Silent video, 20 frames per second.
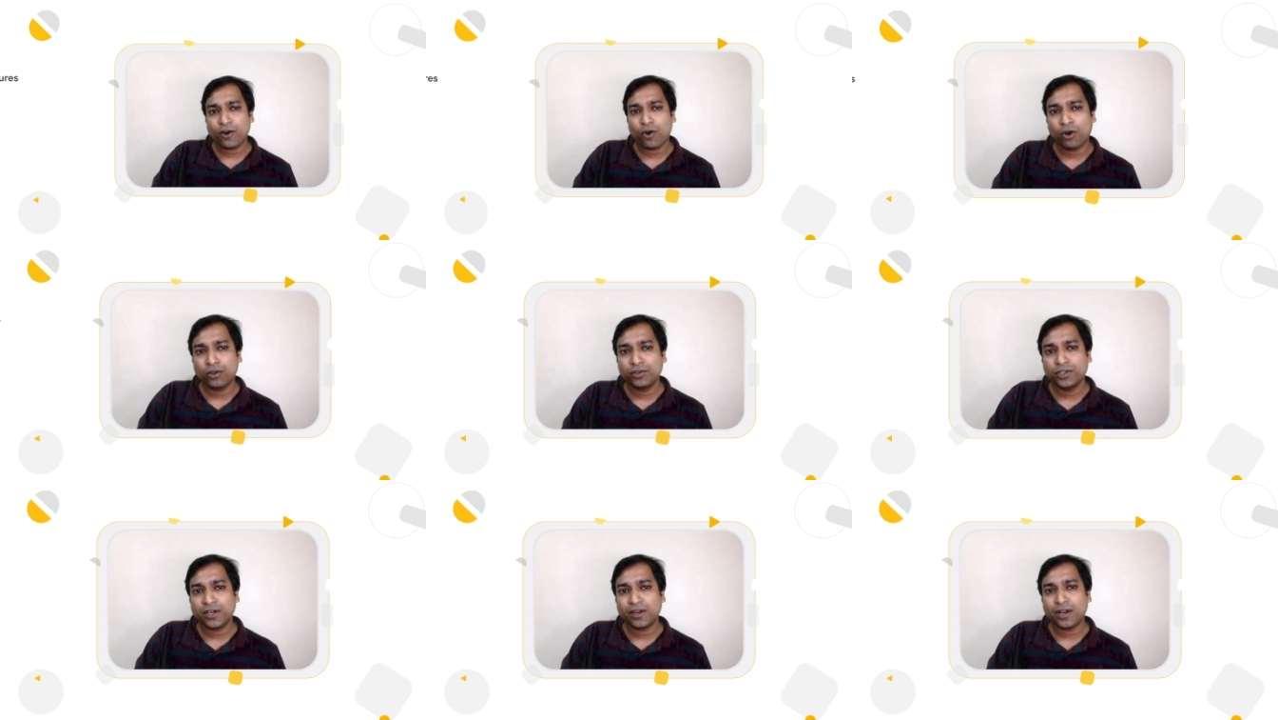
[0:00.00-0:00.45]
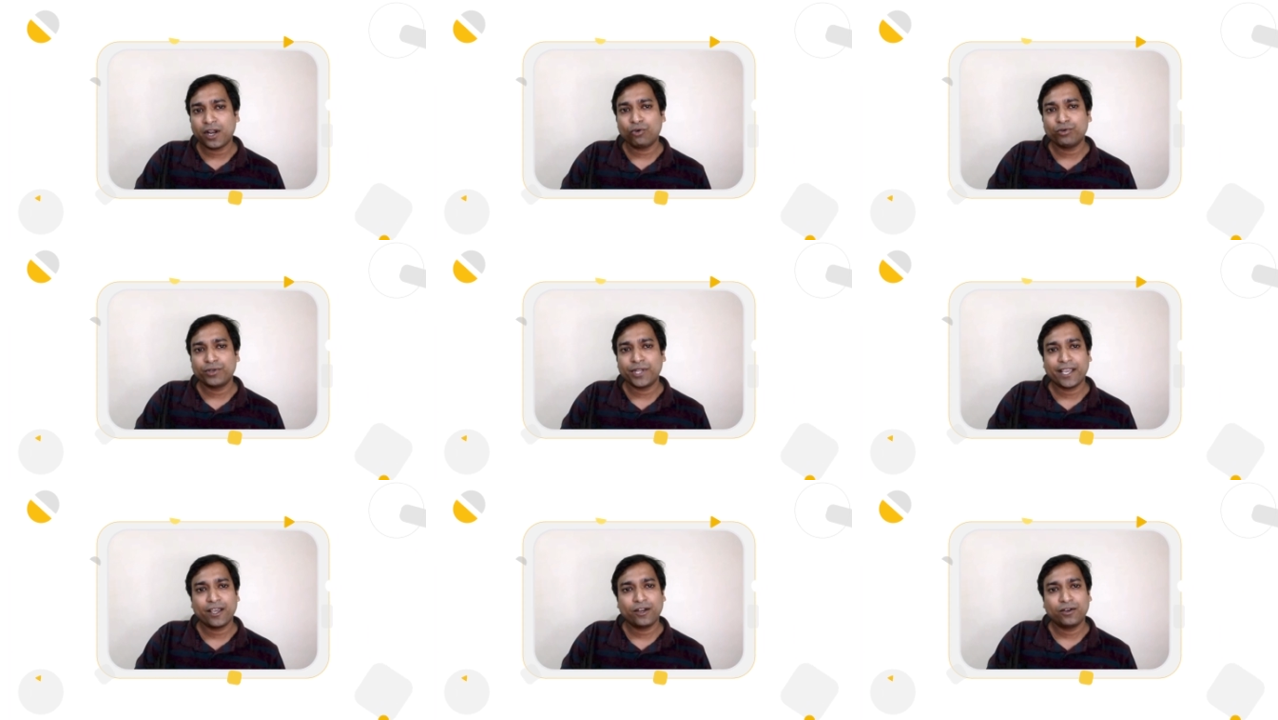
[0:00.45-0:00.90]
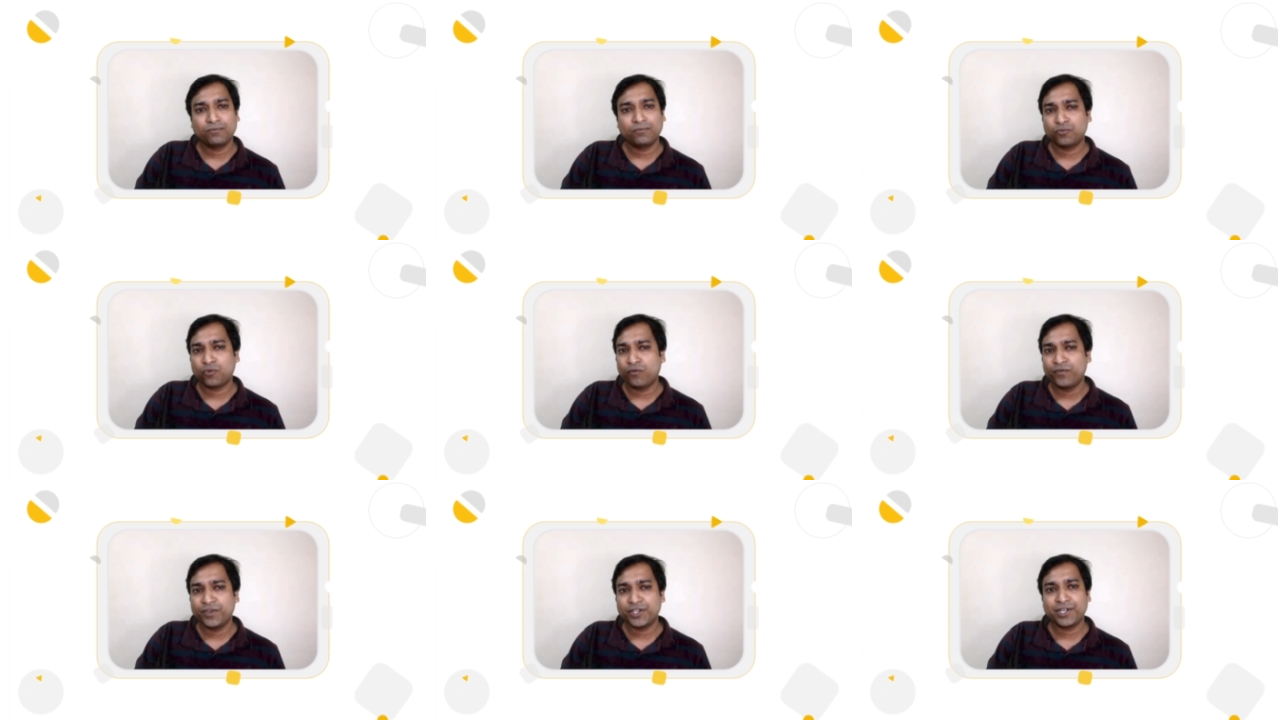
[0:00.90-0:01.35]
are on the cloud, they
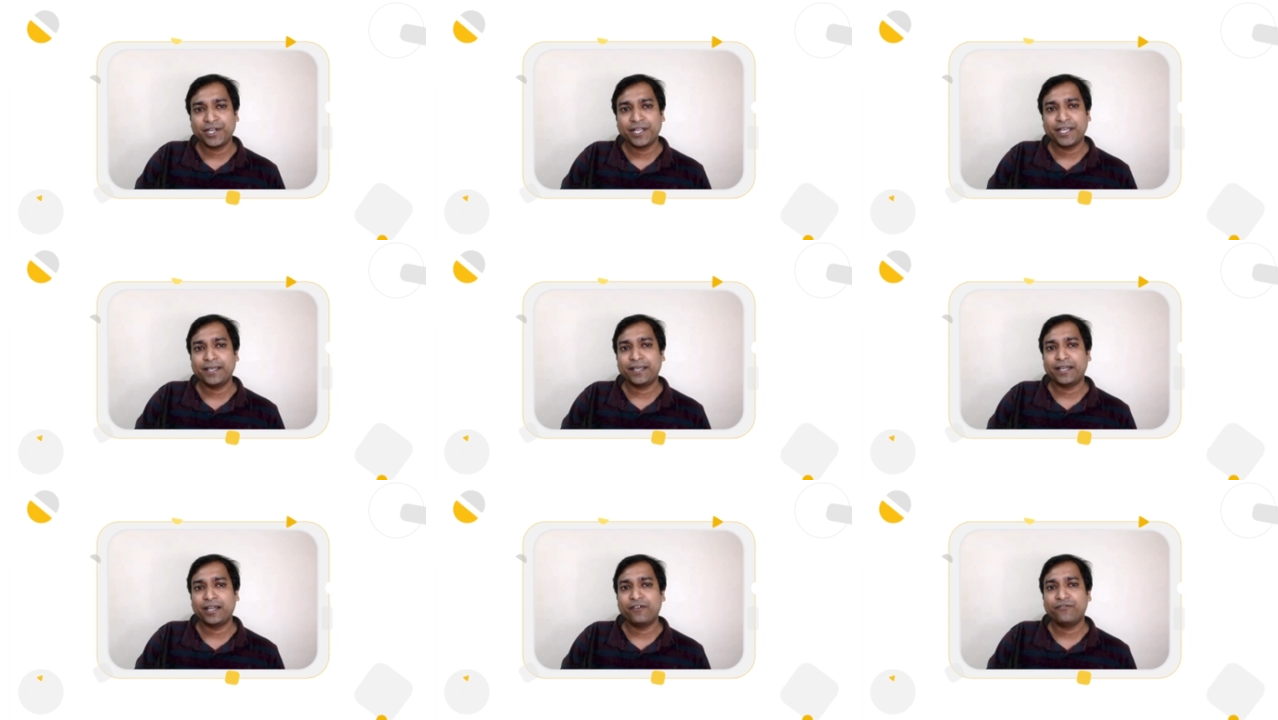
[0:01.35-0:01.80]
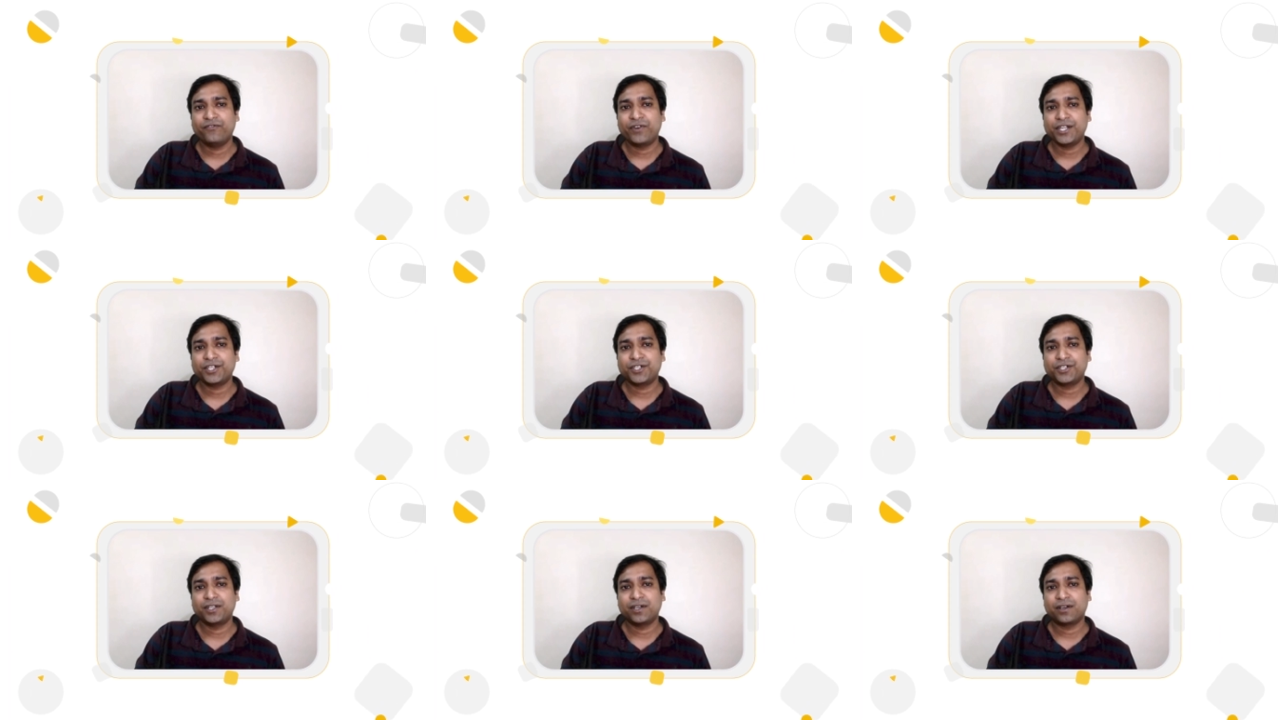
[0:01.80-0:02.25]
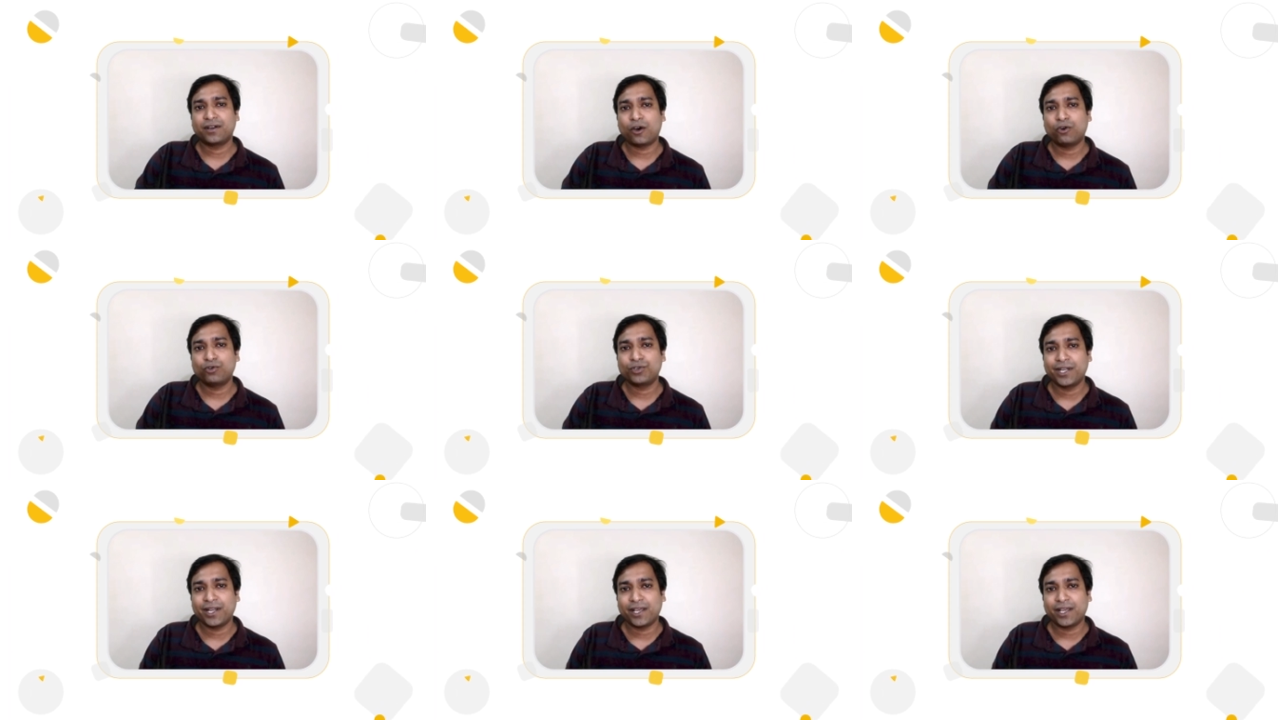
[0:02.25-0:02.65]
can obviously leverage the cloud's